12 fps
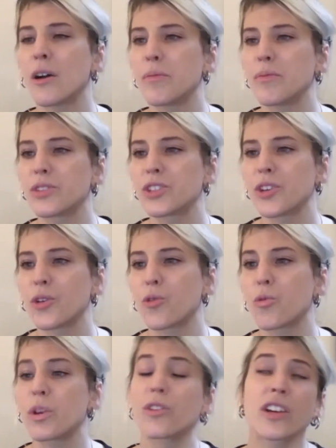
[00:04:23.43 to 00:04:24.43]

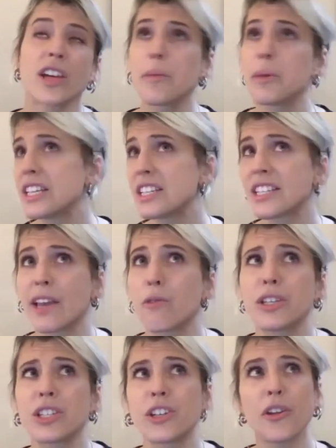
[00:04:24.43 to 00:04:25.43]
So when companies say
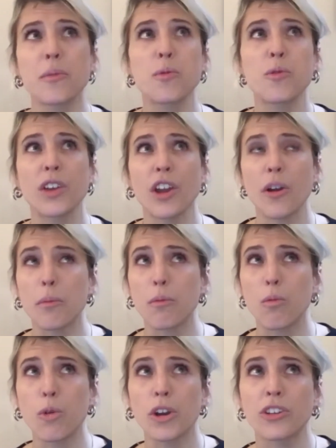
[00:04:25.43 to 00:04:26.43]
we started moving our
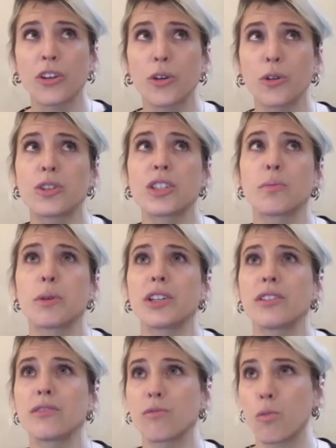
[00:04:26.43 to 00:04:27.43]
workloads,
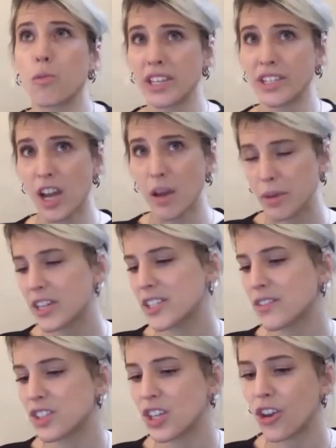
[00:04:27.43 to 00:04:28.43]
but we stopped because
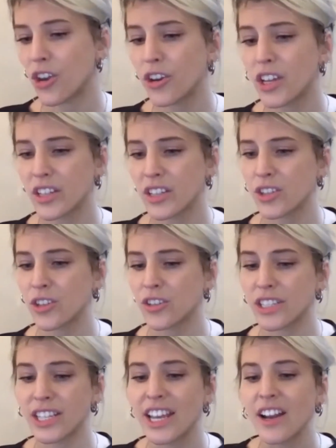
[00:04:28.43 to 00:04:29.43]
of security
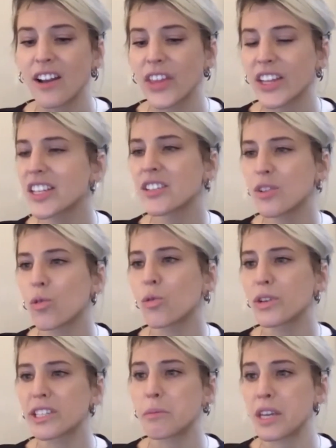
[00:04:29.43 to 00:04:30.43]
concerns, that doesn't
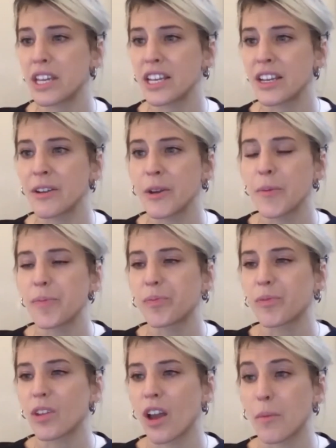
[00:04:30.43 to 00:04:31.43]
always mean
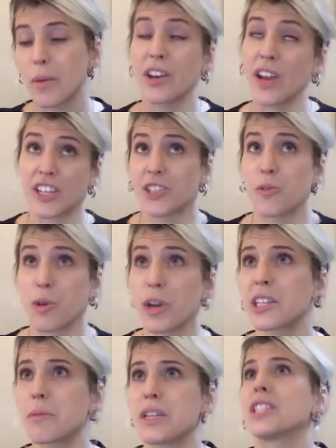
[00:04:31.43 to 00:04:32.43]
and it actually
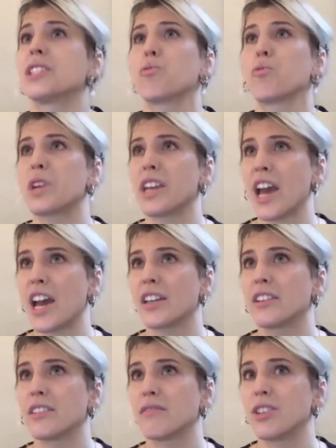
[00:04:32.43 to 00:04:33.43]
rarely means we
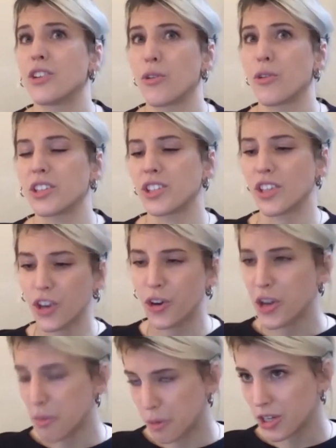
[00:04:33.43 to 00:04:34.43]
had, a
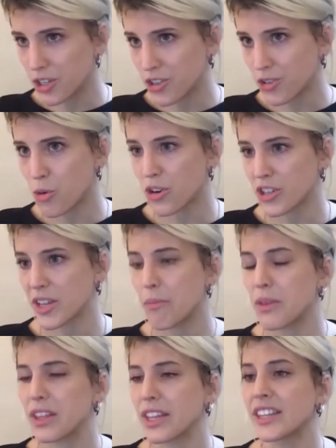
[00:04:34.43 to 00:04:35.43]
security breach or
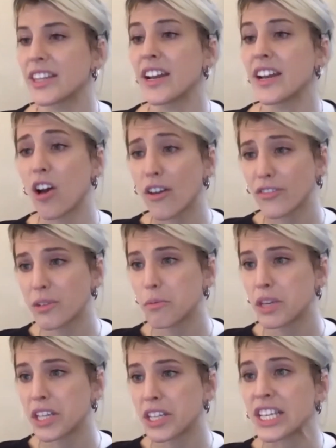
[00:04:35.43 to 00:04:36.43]
something like that. It often
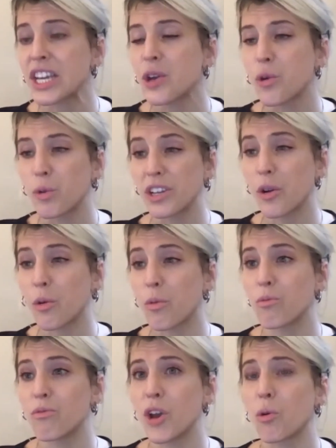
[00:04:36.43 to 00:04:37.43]
means we
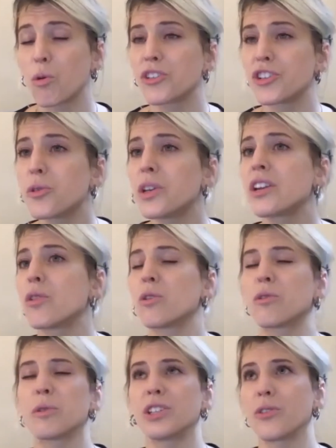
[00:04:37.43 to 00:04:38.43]
don't know what we're doing,
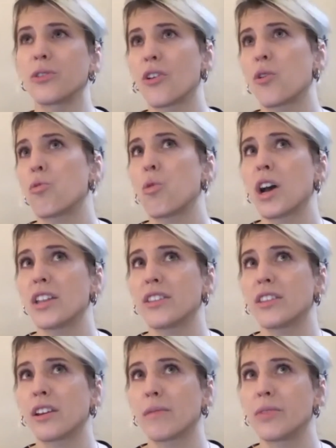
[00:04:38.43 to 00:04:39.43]
or we don't know what
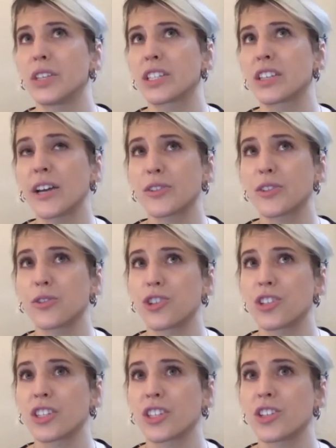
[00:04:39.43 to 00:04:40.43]
these cloud
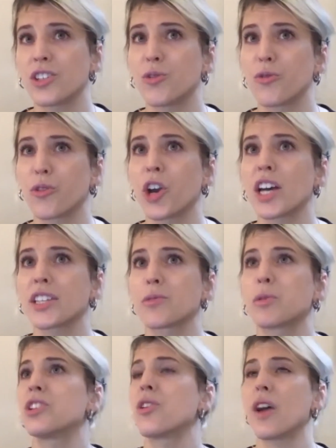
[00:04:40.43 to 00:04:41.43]
solutions can do for
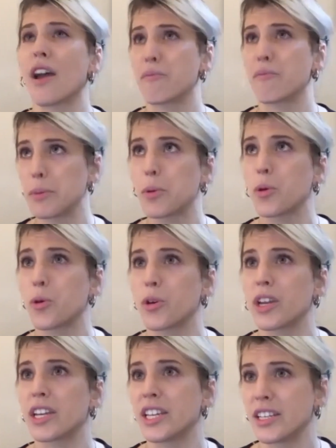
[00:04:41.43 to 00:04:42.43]
us. We don't have
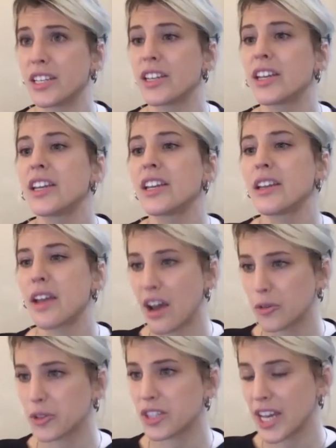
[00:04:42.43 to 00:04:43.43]
people
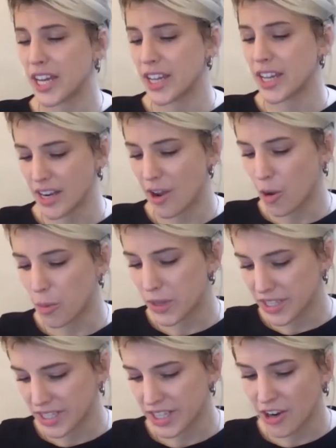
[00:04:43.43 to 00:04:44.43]
in-house that can help us there.